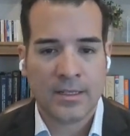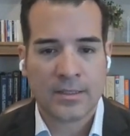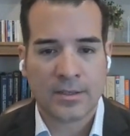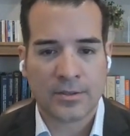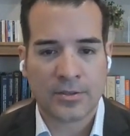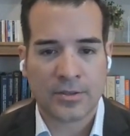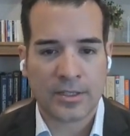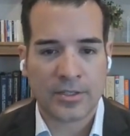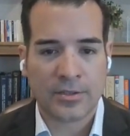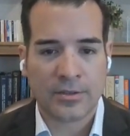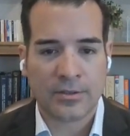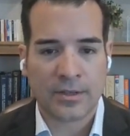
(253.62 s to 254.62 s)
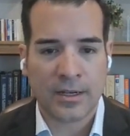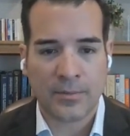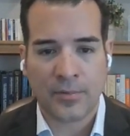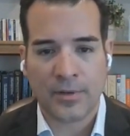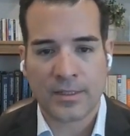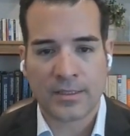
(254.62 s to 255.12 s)
So traditional kind
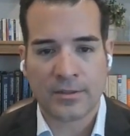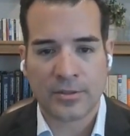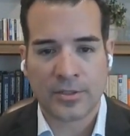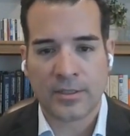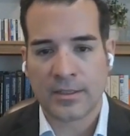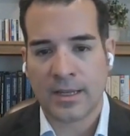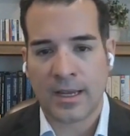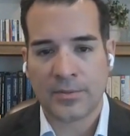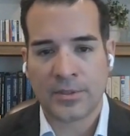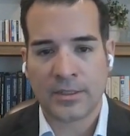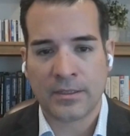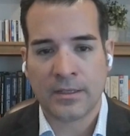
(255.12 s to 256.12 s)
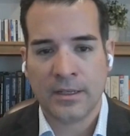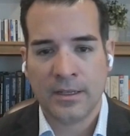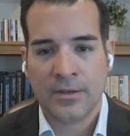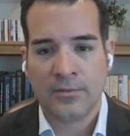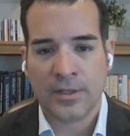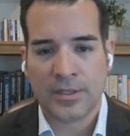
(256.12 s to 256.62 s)
of point solution adoption,
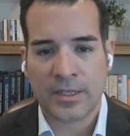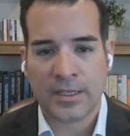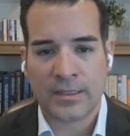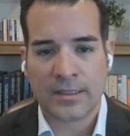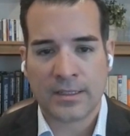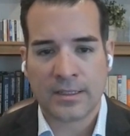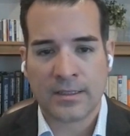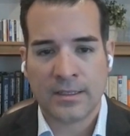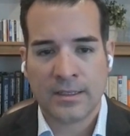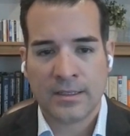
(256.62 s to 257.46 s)
which has uh,